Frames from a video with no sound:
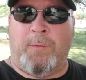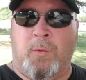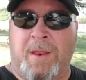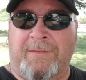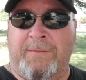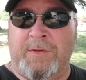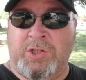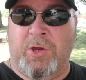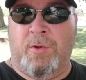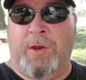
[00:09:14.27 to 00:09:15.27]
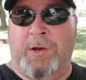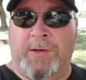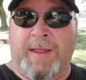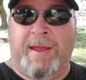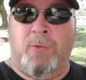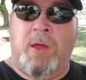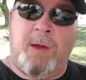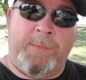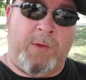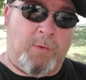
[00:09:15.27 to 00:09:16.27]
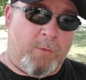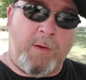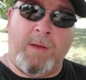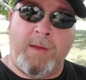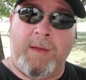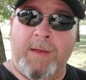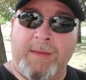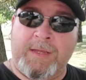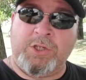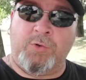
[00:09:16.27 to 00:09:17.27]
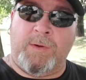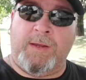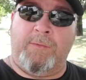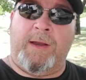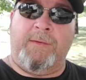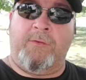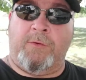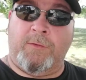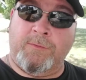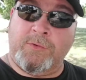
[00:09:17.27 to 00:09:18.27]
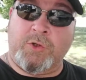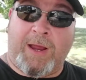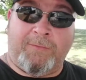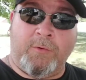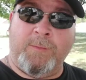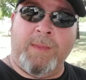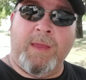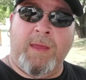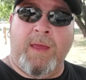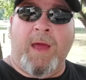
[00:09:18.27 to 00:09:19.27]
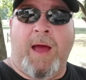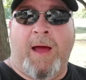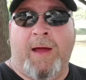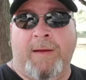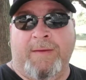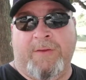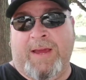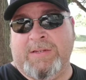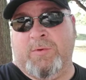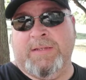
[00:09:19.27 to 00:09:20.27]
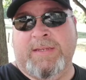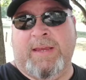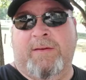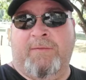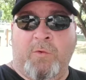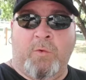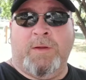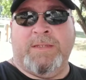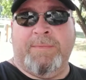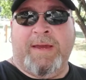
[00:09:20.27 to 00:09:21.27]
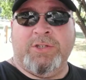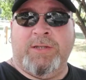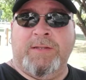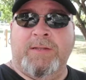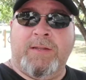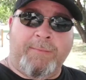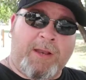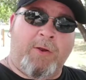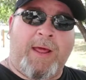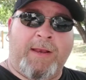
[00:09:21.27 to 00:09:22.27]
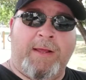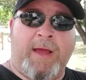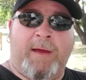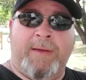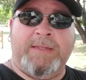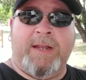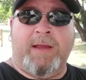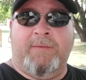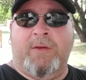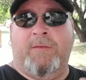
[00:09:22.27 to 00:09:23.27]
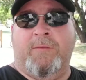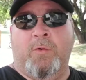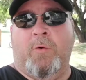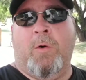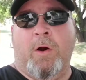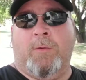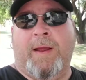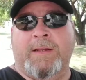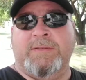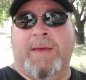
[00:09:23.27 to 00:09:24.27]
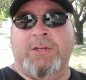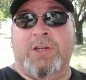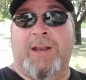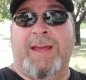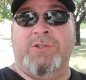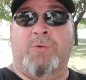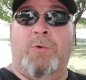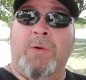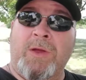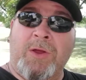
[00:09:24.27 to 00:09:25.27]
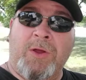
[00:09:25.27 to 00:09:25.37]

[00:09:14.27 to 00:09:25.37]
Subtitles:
Hope what I've been showing here today will help you get your rig ready for travel. If you guys want to see a full inspection, let me know down in the comments, and I'll give you a full walk-around inspection, an actual